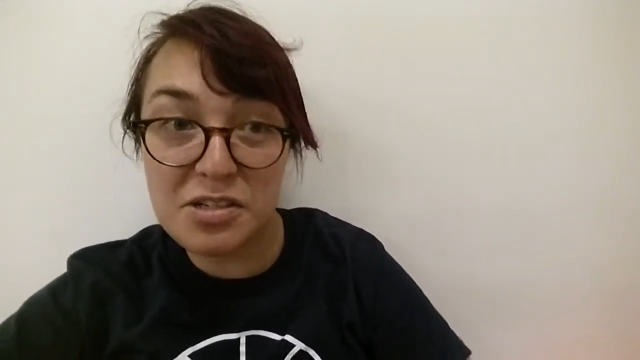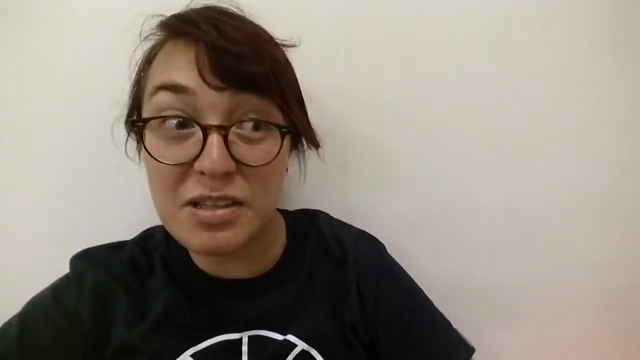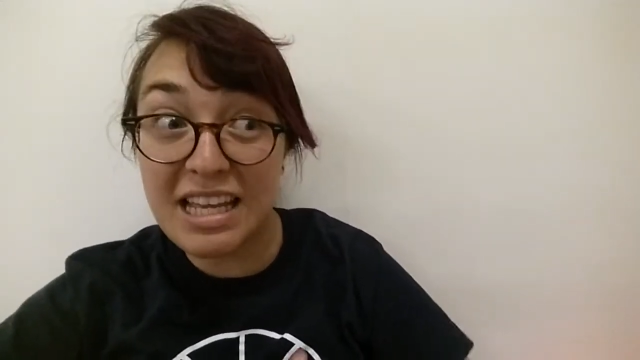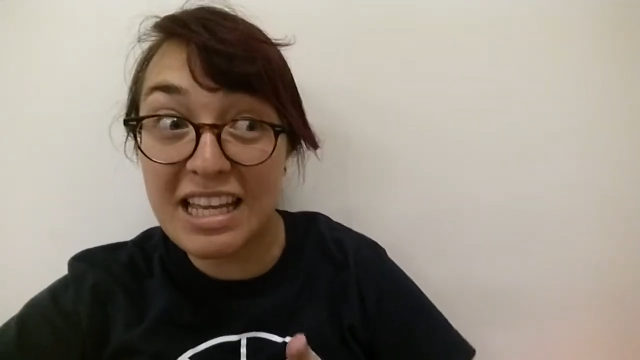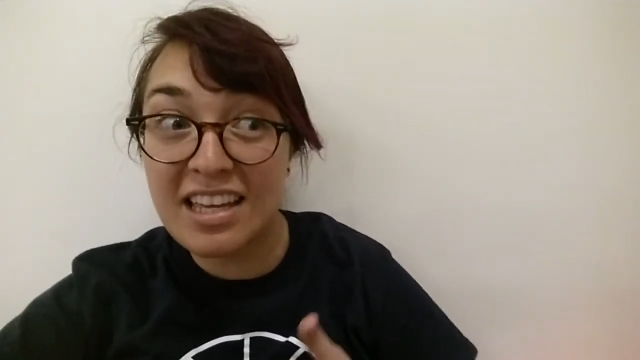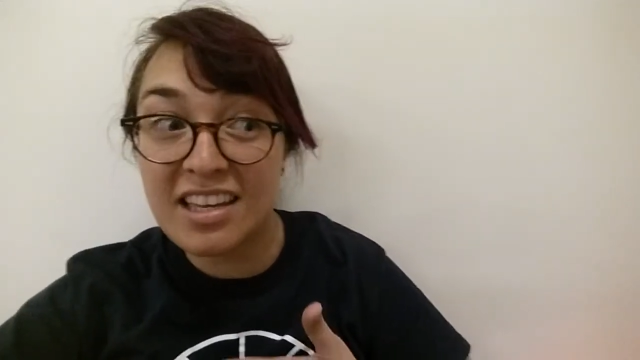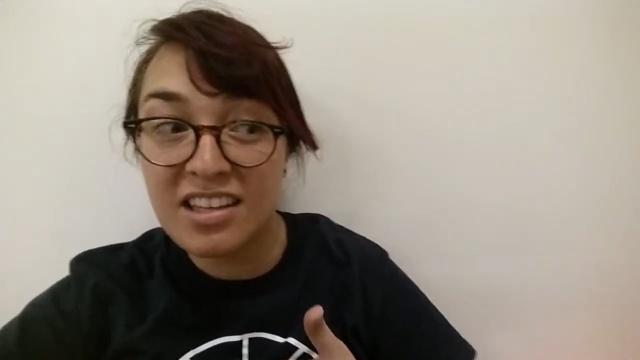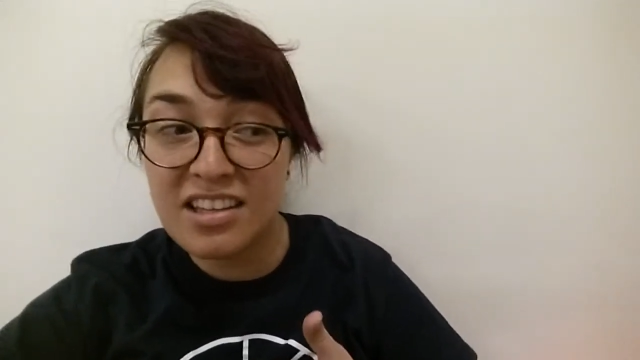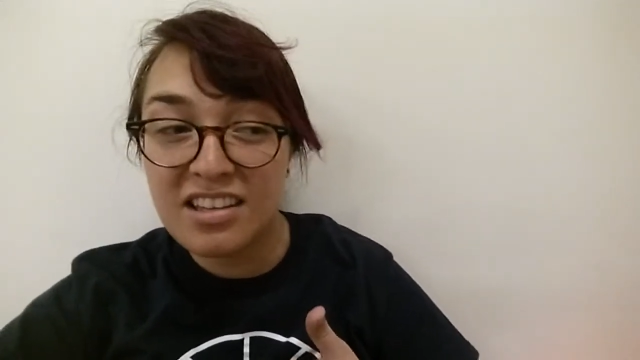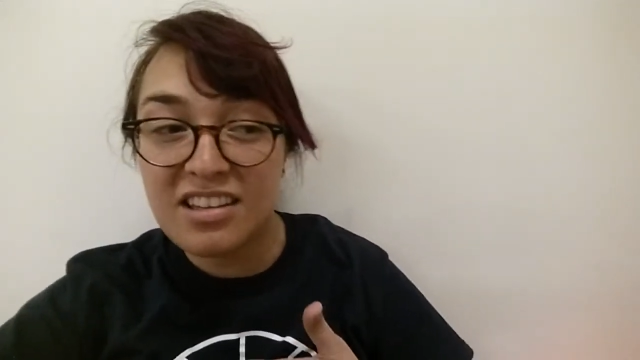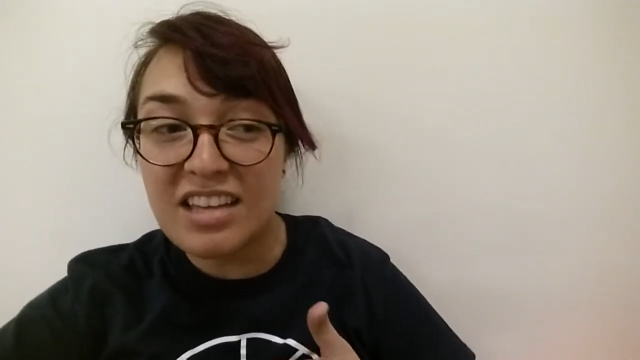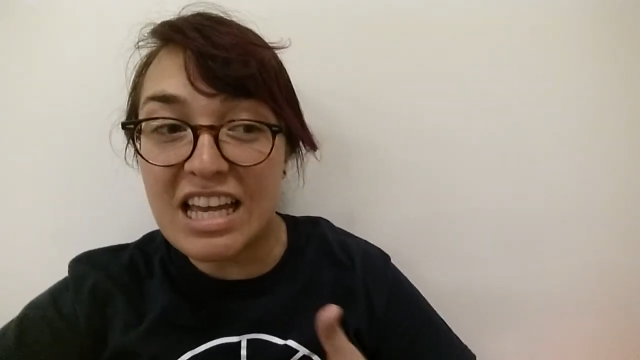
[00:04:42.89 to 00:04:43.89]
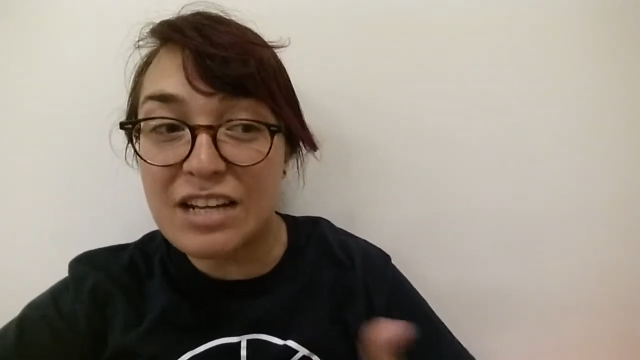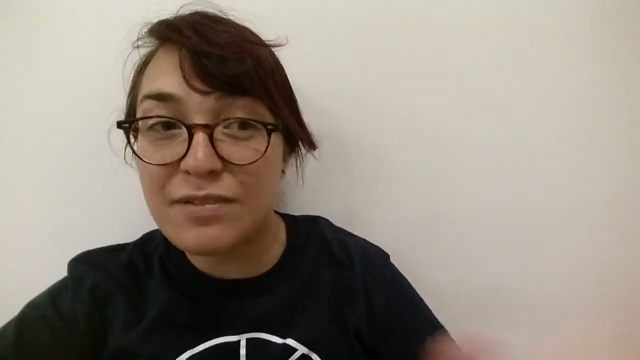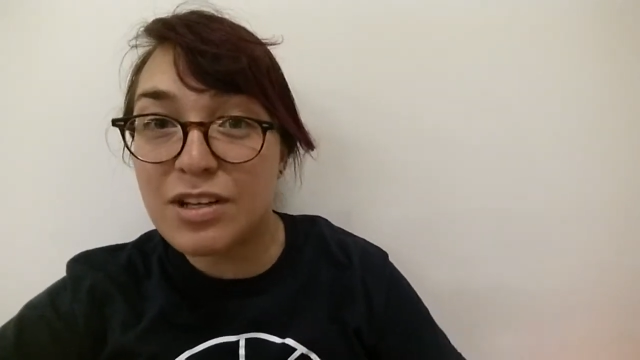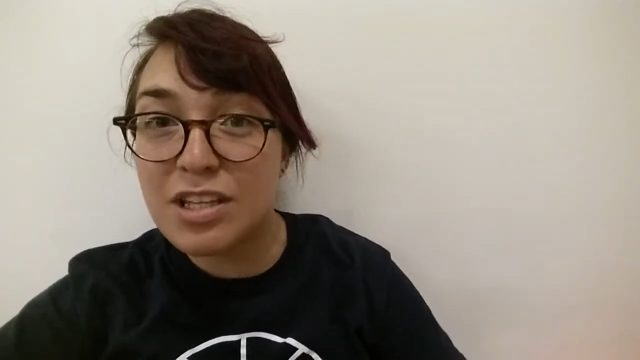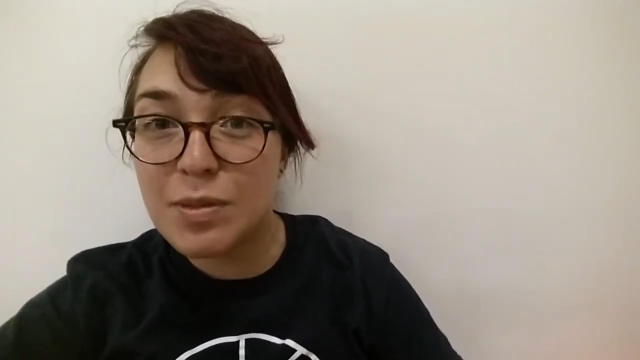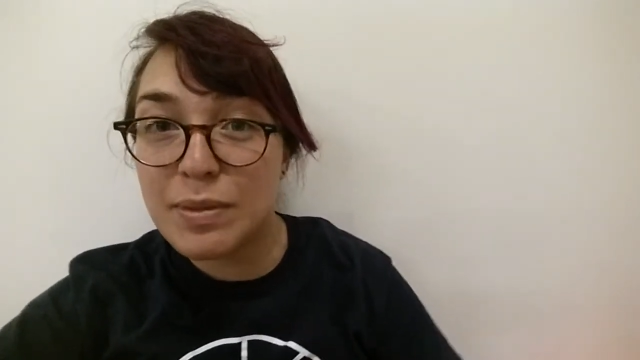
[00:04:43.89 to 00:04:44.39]
So like out
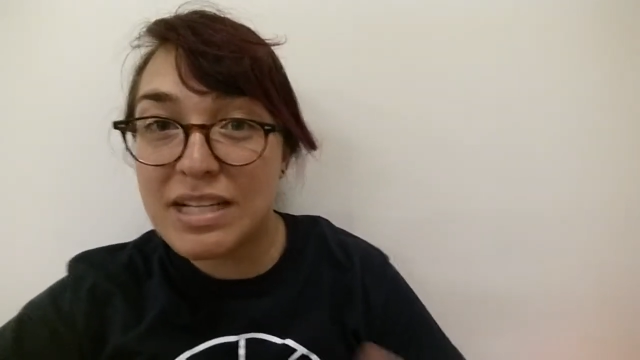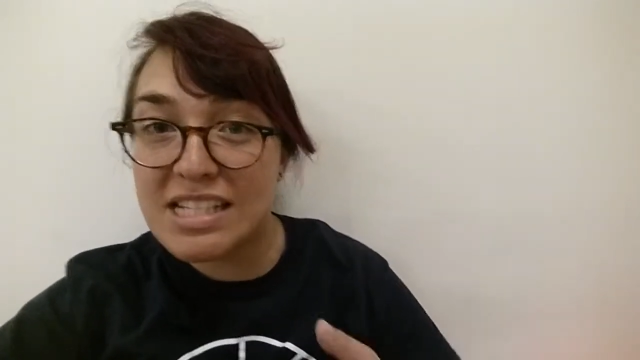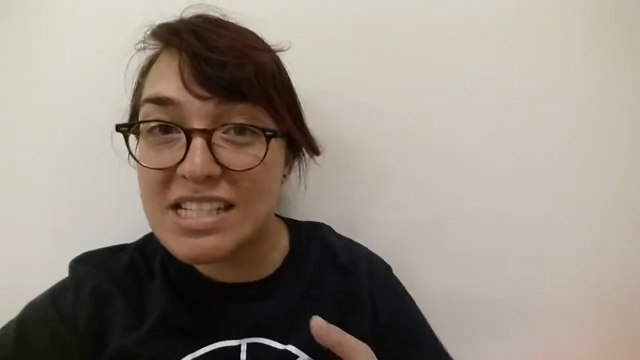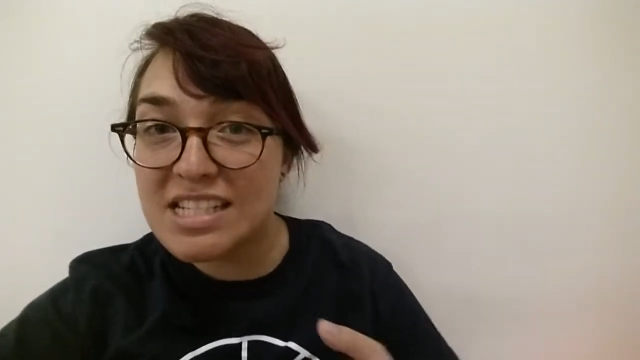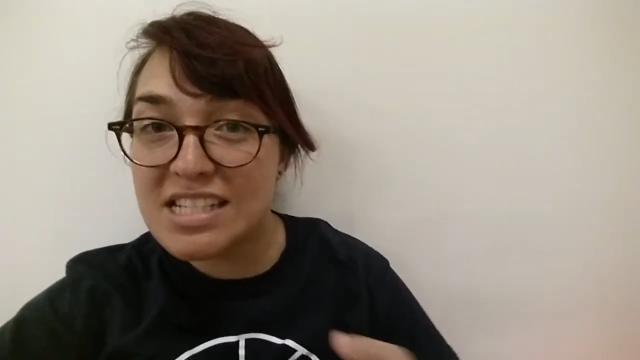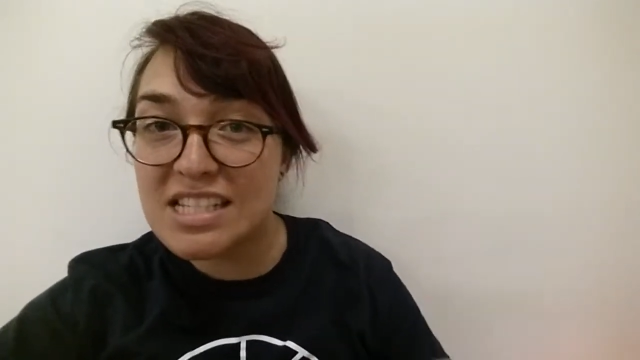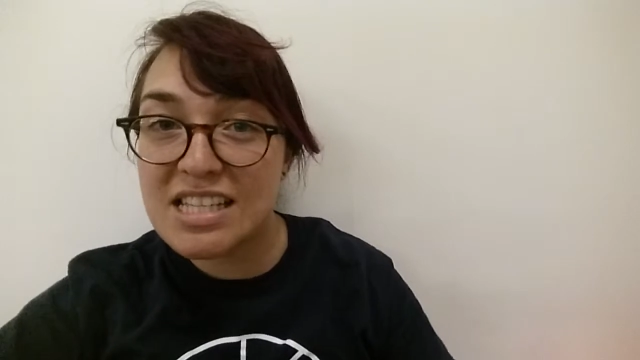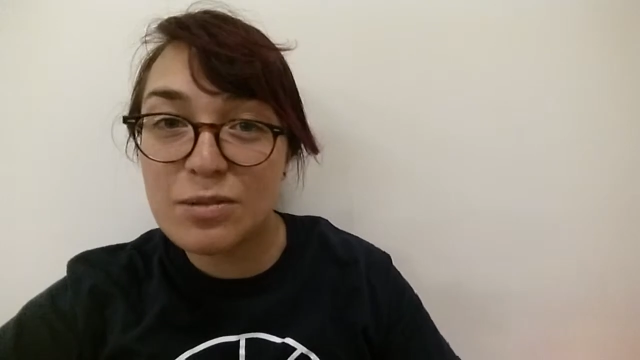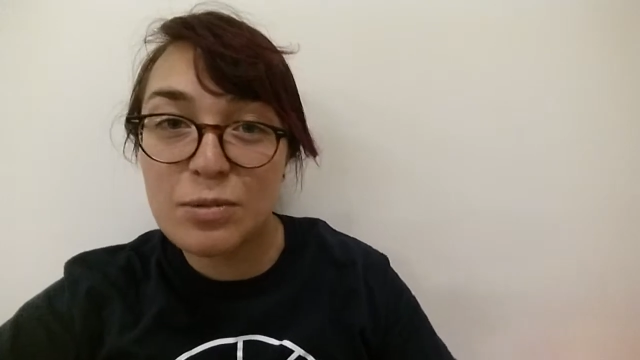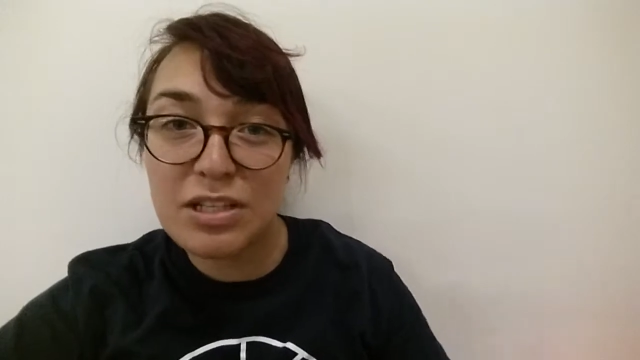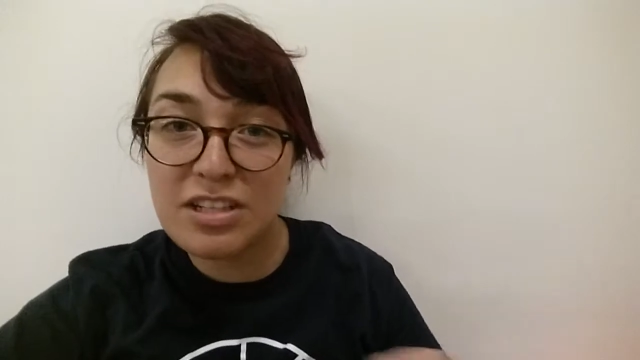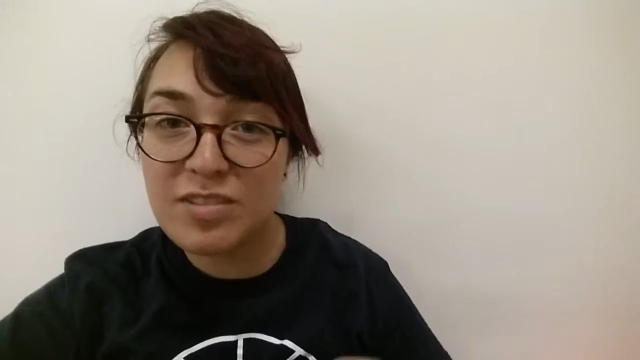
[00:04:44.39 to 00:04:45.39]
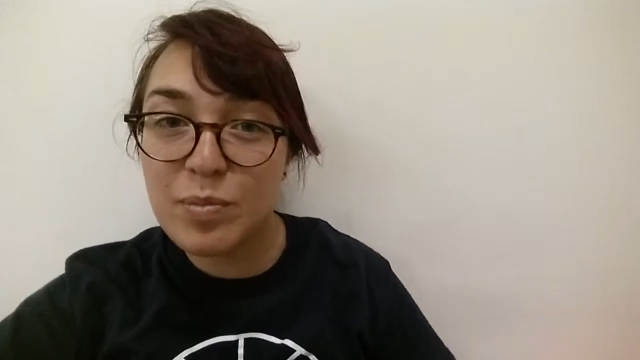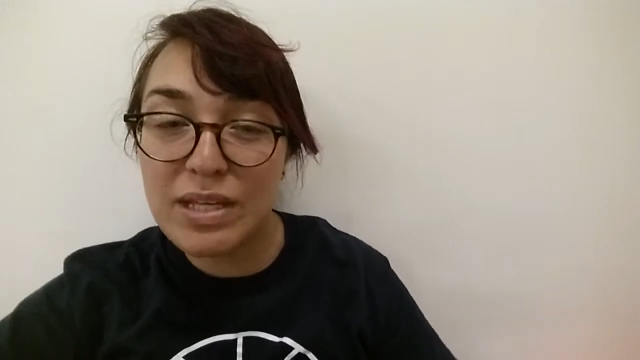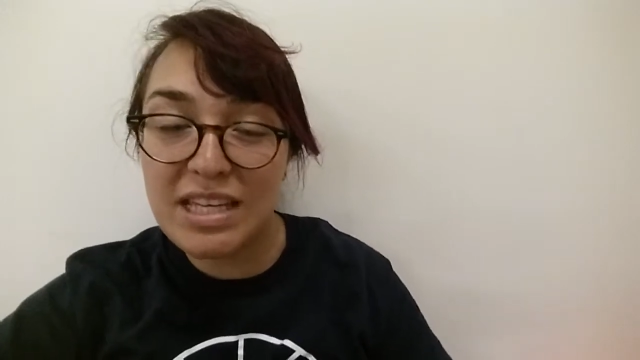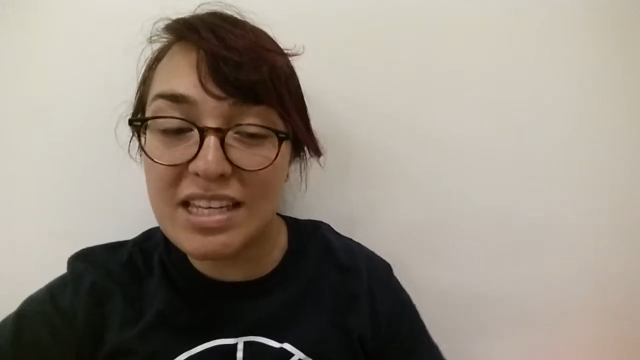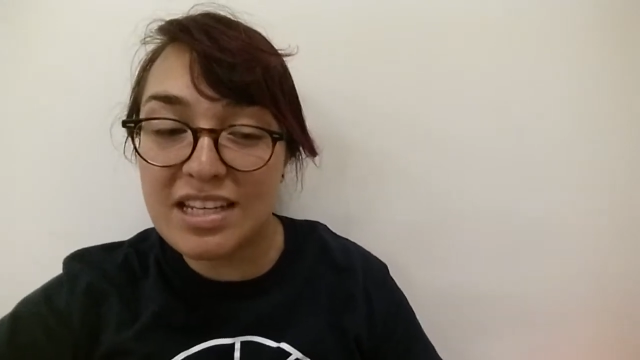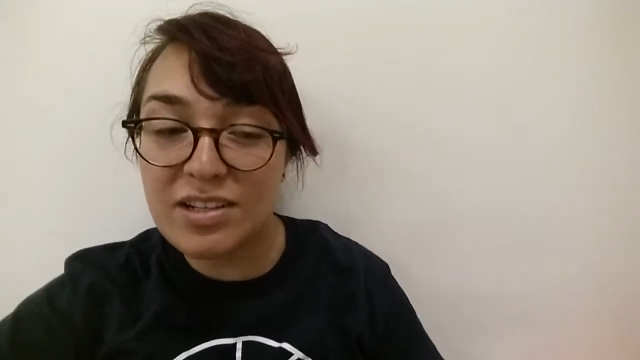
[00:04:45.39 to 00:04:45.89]
of all the places that we could have
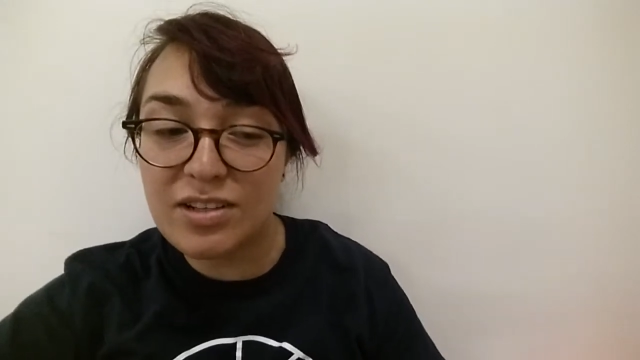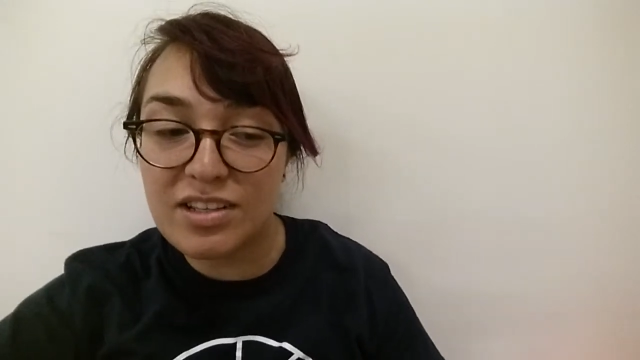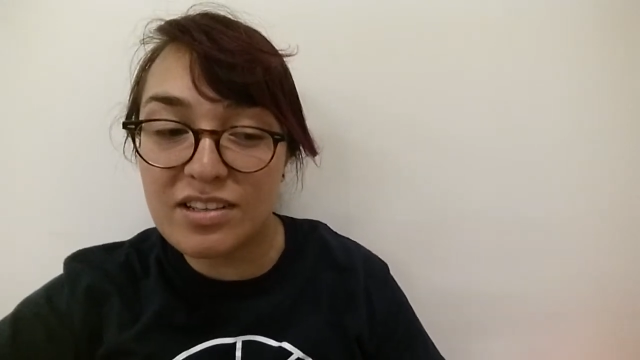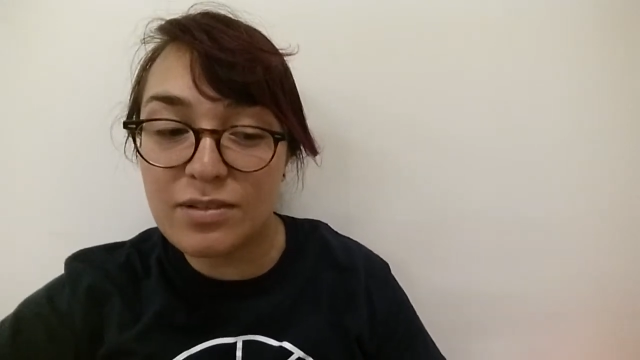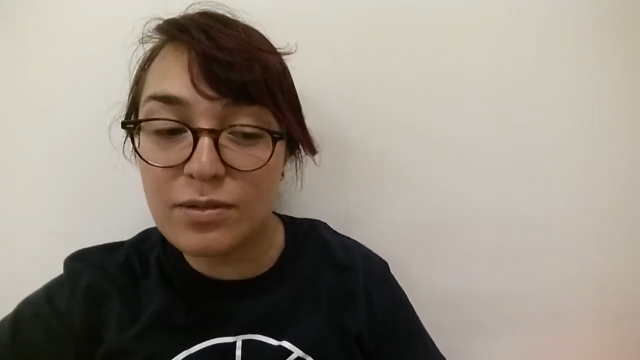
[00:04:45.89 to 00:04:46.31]
been,